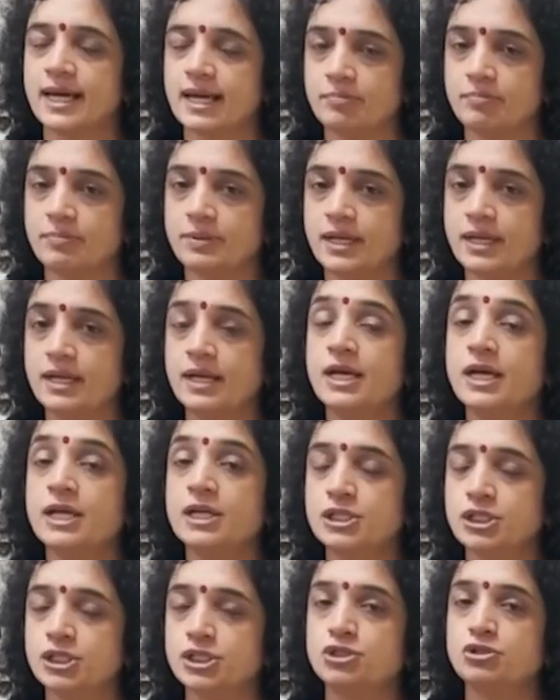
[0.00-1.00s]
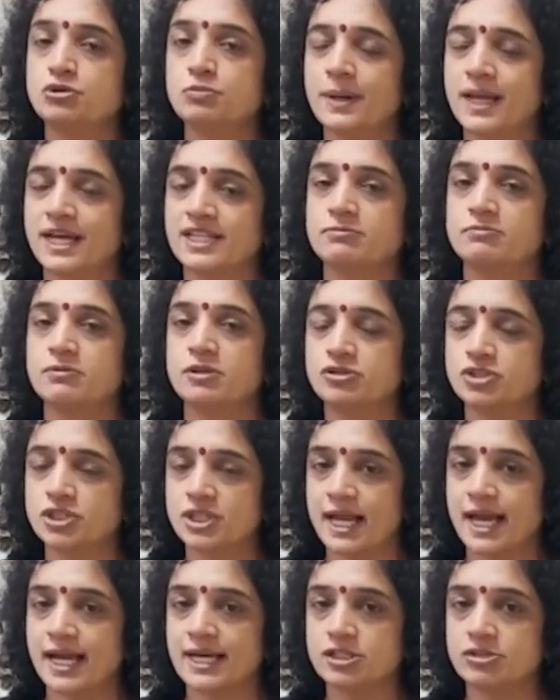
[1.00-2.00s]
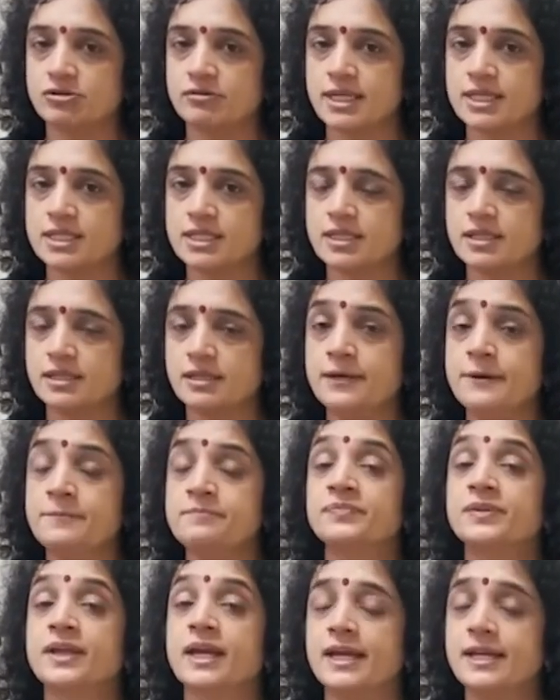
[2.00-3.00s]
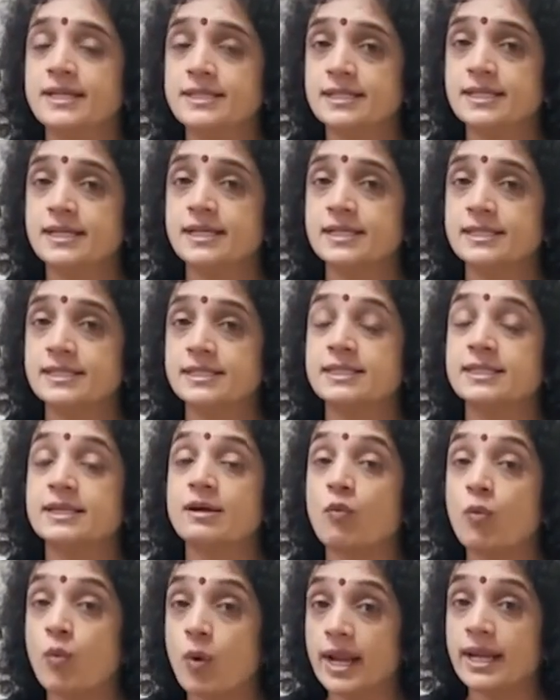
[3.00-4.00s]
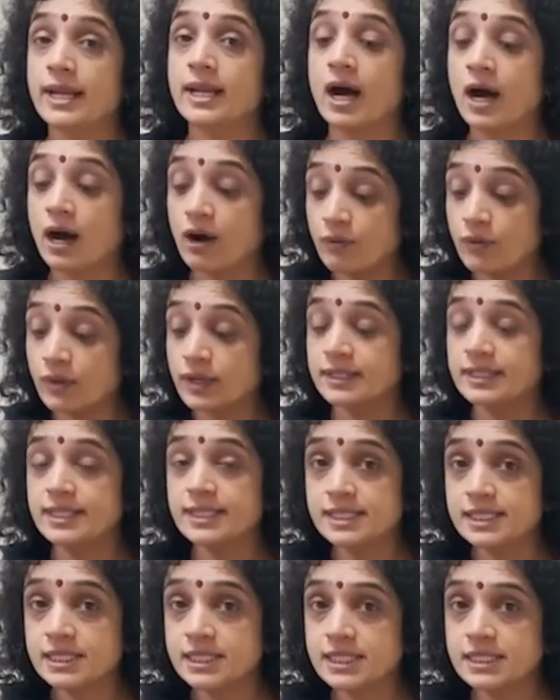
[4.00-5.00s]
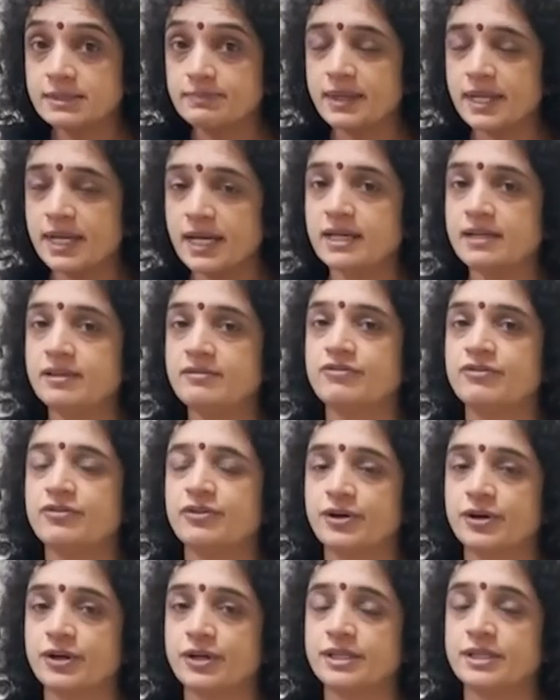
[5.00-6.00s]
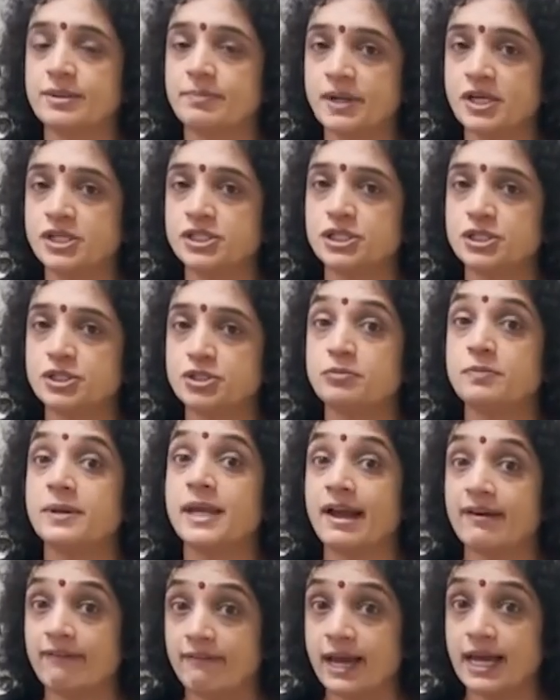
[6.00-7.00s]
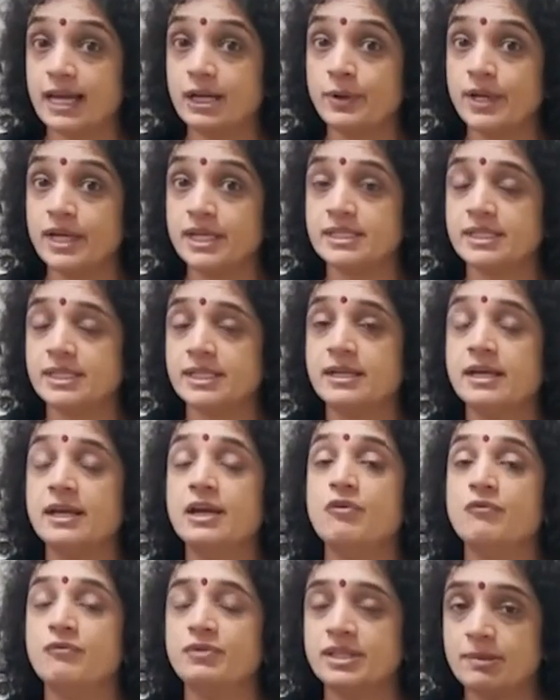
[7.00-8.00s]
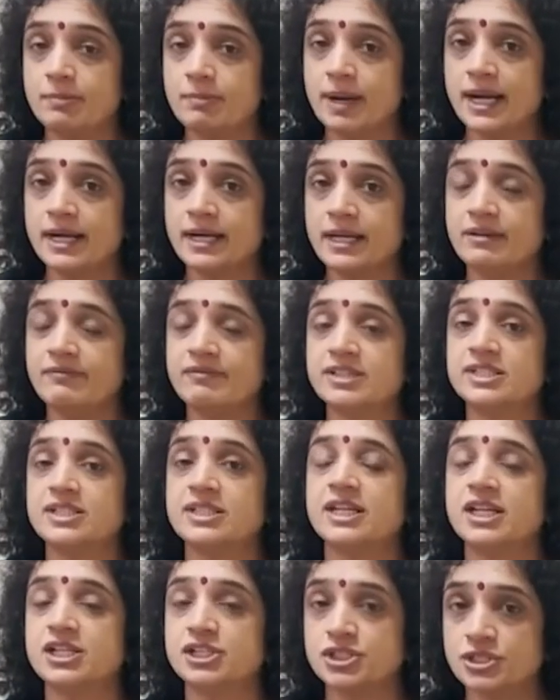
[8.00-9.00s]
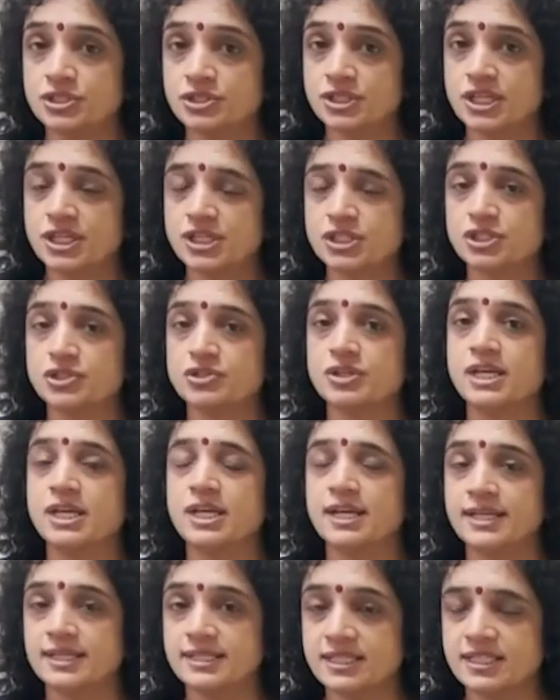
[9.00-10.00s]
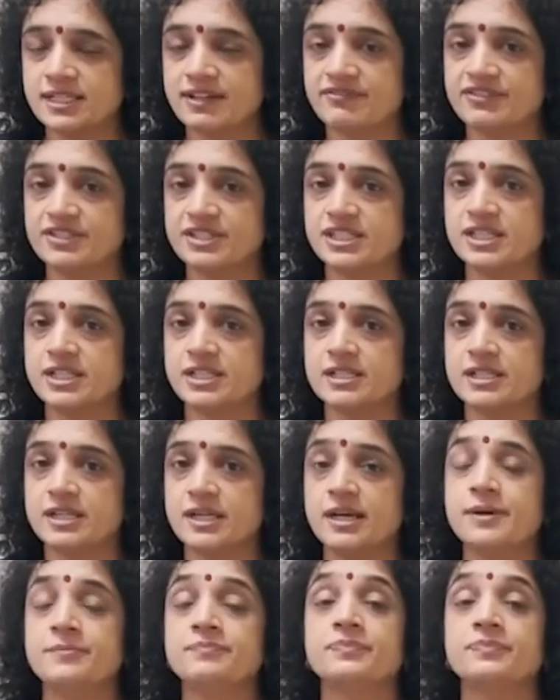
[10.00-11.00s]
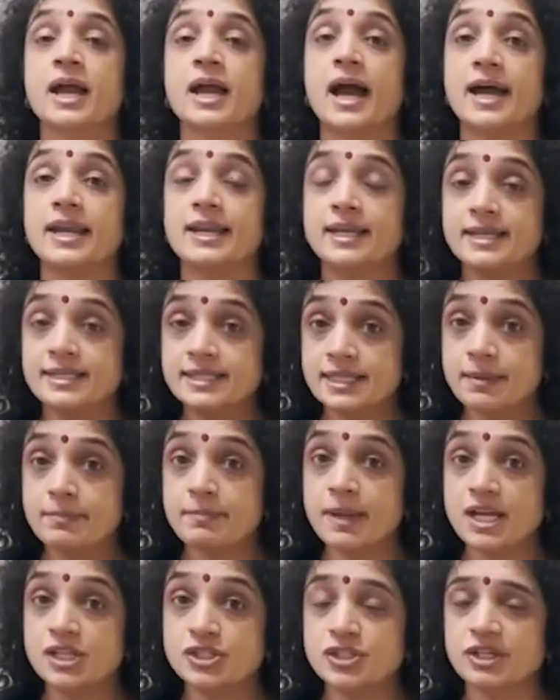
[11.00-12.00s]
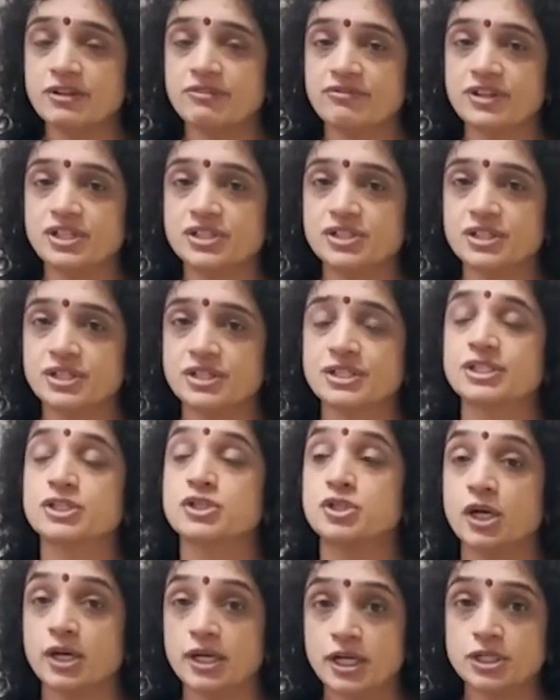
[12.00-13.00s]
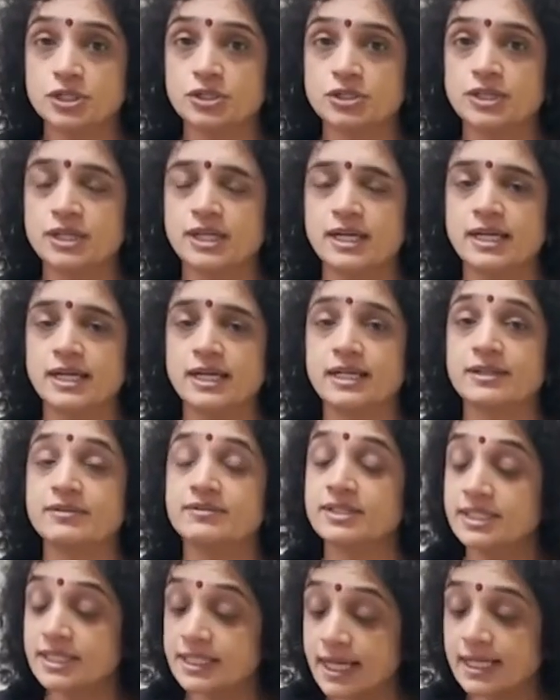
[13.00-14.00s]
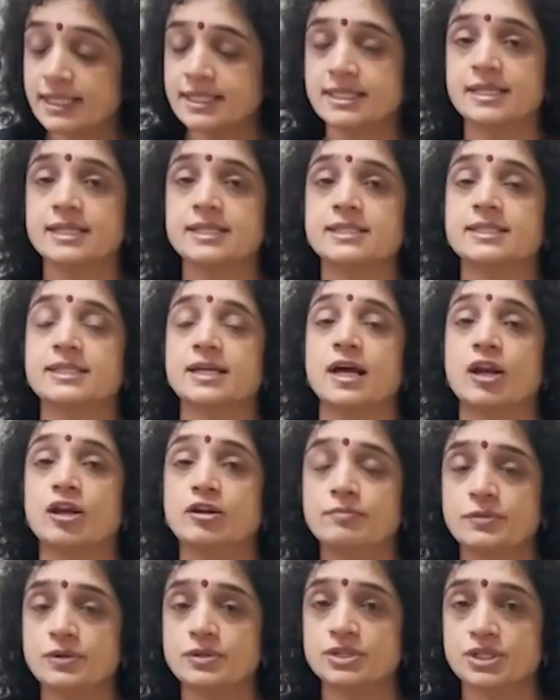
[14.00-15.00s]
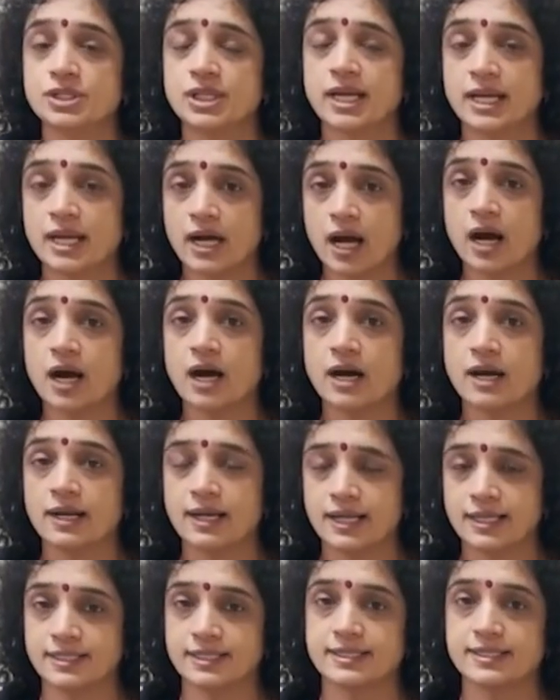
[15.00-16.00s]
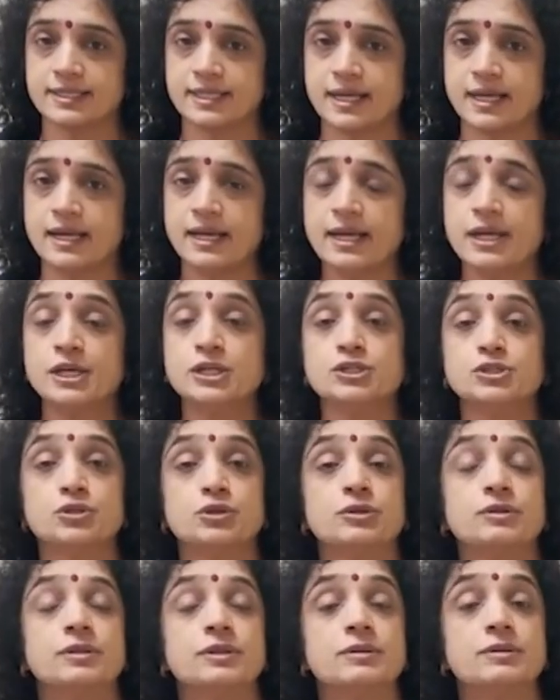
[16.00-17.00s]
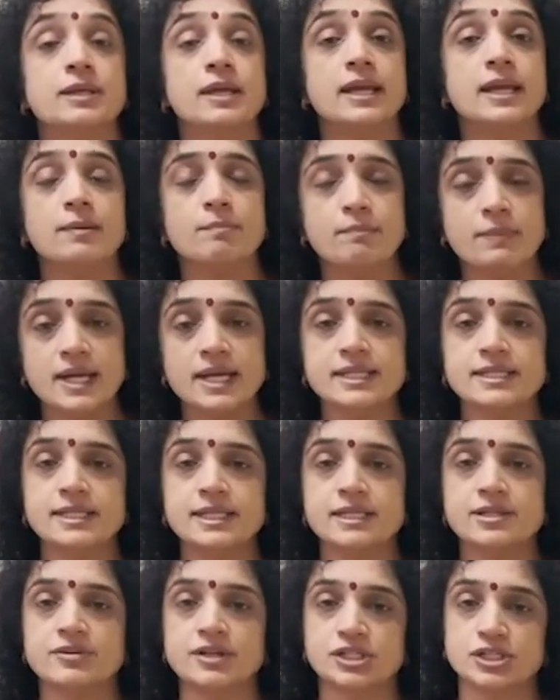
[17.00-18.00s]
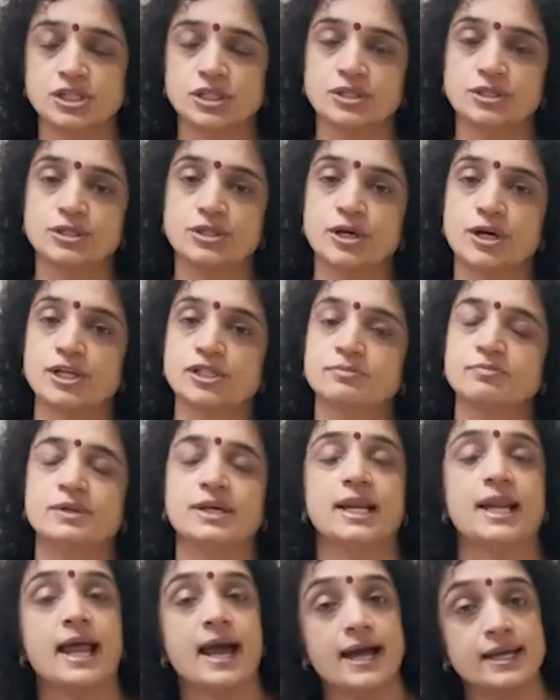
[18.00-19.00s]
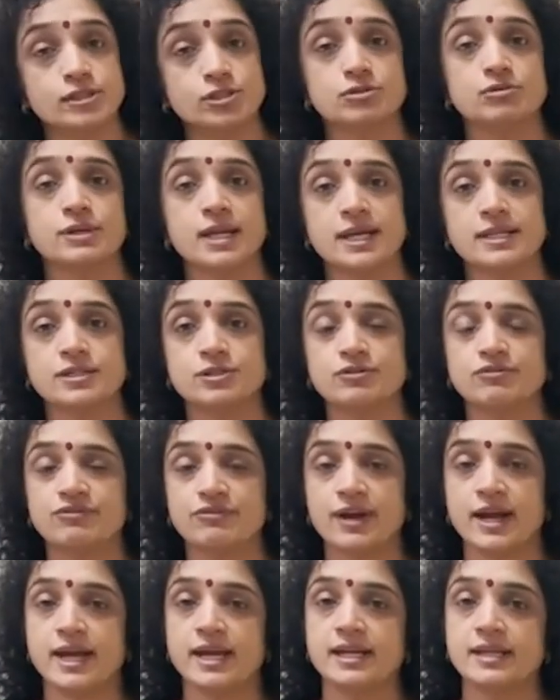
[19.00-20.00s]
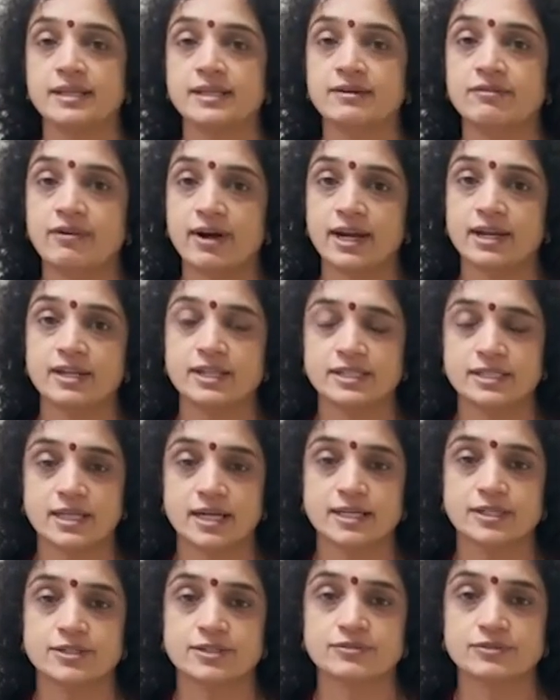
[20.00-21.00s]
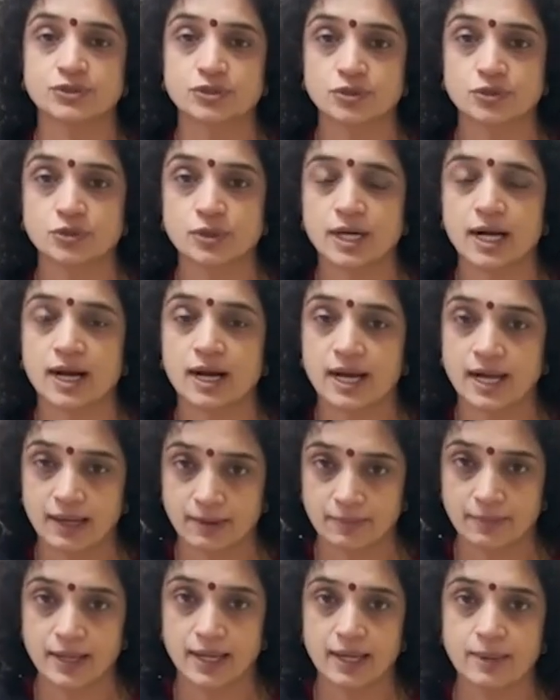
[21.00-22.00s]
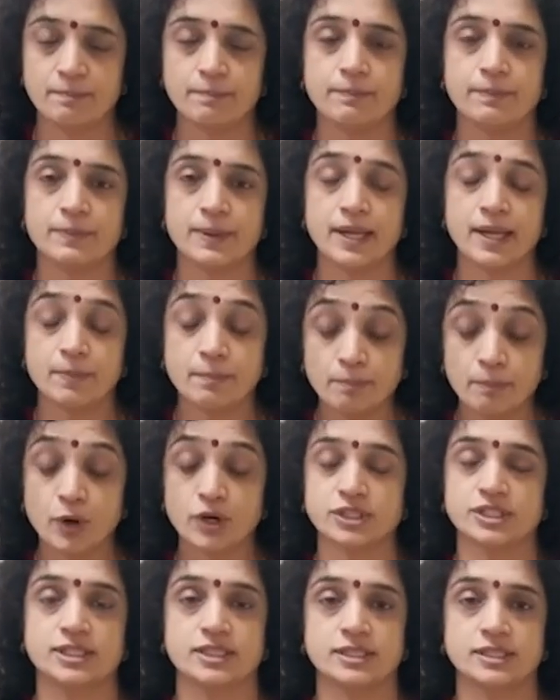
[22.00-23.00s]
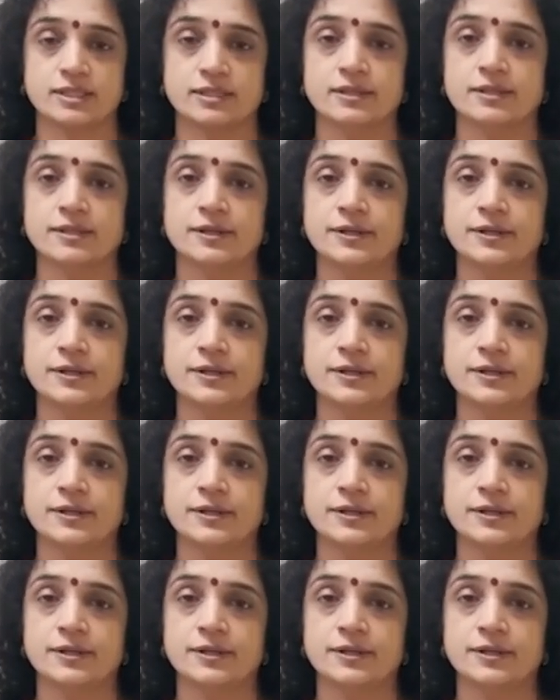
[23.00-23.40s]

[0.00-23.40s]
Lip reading: therapy, tissue plasminogen activator. It is 1 hour. This period for the patient to be evaluated with the blood investigations, history, his deficit and his imaging features, talking to the relatives, takes us almost an hour, let us say. So immediate rushing to the hospital as soon as you find the warning signs of stroke are important.